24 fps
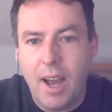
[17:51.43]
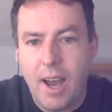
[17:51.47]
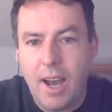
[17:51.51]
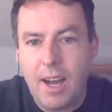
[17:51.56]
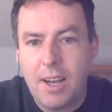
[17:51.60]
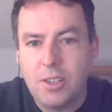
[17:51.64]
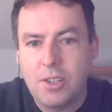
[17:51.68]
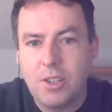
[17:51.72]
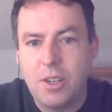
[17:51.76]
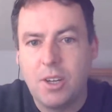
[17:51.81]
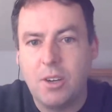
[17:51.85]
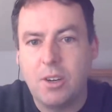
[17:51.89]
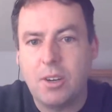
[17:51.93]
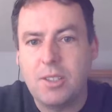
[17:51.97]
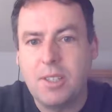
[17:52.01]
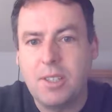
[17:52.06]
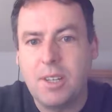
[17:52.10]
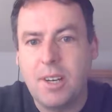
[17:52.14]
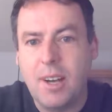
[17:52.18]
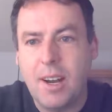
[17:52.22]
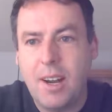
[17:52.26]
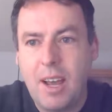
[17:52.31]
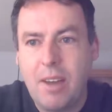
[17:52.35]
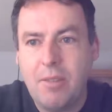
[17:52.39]
and she looked
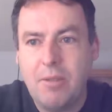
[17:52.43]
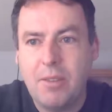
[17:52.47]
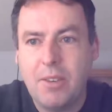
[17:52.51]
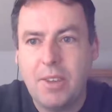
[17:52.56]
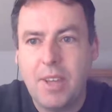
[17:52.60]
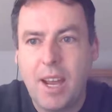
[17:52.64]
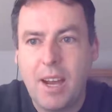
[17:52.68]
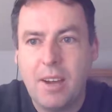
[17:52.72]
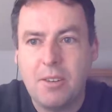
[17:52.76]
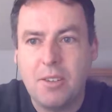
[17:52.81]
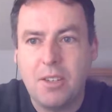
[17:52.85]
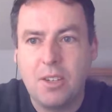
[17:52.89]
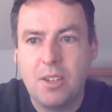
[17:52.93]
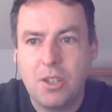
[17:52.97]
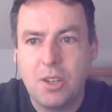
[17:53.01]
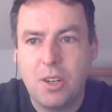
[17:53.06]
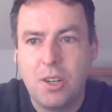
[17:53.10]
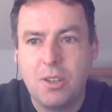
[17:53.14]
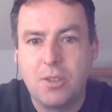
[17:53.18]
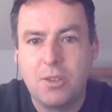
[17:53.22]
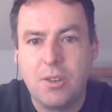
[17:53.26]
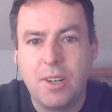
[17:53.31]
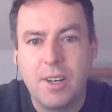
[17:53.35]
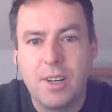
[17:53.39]
at 11,000
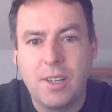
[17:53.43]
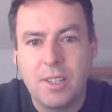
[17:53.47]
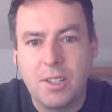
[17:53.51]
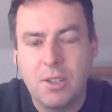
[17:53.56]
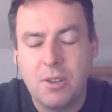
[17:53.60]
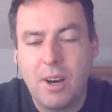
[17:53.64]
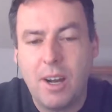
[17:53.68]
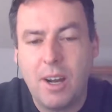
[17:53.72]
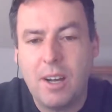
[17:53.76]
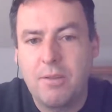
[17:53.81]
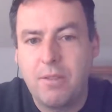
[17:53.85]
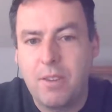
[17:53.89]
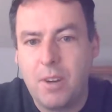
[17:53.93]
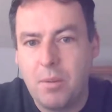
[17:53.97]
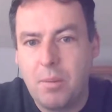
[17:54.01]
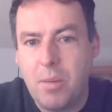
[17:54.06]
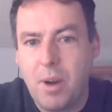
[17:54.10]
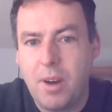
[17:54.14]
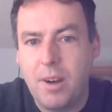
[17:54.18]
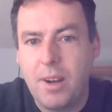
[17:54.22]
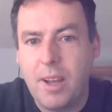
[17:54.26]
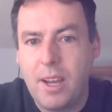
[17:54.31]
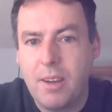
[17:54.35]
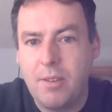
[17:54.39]
children in
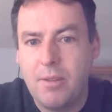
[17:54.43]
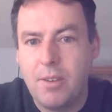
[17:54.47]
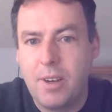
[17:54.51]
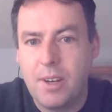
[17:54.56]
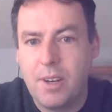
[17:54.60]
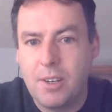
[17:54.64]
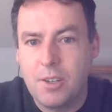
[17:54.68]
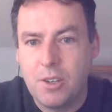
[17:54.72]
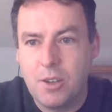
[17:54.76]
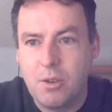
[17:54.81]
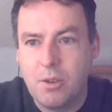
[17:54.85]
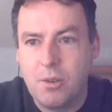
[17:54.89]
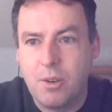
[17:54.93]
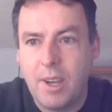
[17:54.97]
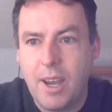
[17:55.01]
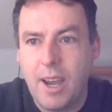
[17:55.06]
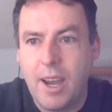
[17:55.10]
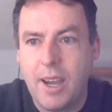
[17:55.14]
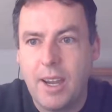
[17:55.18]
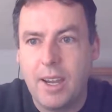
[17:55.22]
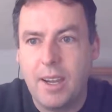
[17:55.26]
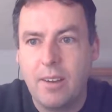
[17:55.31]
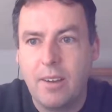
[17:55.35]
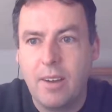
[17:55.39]
Stratford-upon-Avon in the
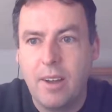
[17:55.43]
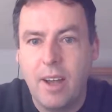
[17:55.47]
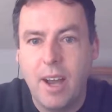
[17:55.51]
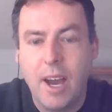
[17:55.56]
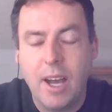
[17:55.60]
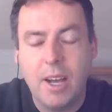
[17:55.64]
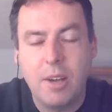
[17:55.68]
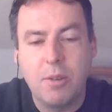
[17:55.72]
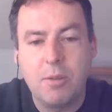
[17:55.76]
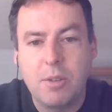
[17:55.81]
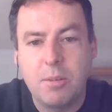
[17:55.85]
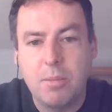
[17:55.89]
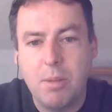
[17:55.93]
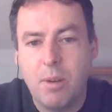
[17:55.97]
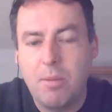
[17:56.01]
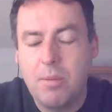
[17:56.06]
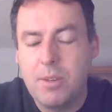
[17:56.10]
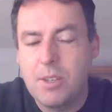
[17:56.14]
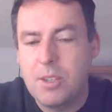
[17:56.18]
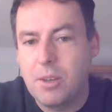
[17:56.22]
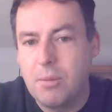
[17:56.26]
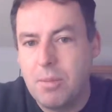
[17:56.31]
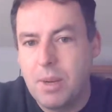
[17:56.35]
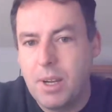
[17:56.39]
UK, and it was
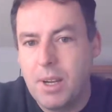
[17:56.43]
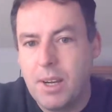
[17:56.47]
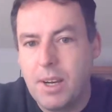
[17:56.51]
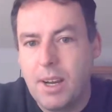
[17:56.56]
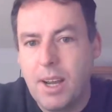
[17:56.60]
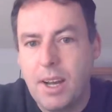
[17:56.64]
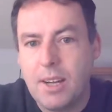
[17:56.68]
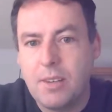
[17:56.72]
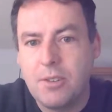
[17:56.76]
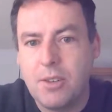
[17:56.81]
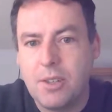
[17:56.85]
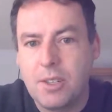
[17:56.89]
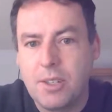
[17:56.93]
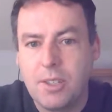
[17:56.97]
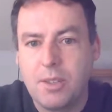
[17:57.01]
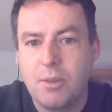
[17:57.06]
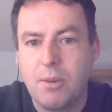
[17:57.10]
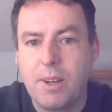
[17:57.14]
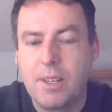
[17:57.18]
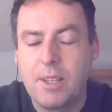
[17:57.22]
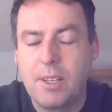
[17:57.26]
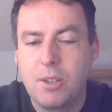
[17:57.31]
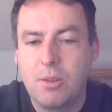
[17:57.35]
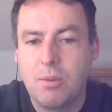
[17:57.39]
published in Pediatrics in
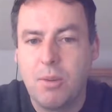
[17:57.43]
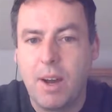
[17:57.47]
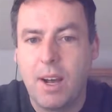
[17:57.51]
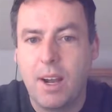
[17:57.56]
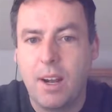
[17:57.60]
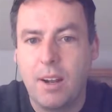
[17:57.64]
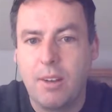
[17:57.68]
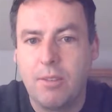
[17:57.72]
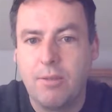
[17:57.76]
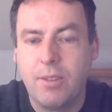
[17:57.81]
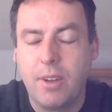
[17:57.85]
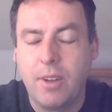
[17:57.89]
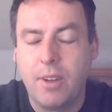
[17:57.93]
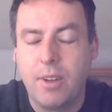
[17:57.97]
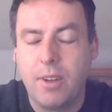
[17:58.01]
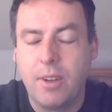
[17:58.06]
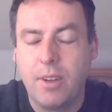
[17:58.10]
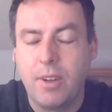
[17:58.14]
2012.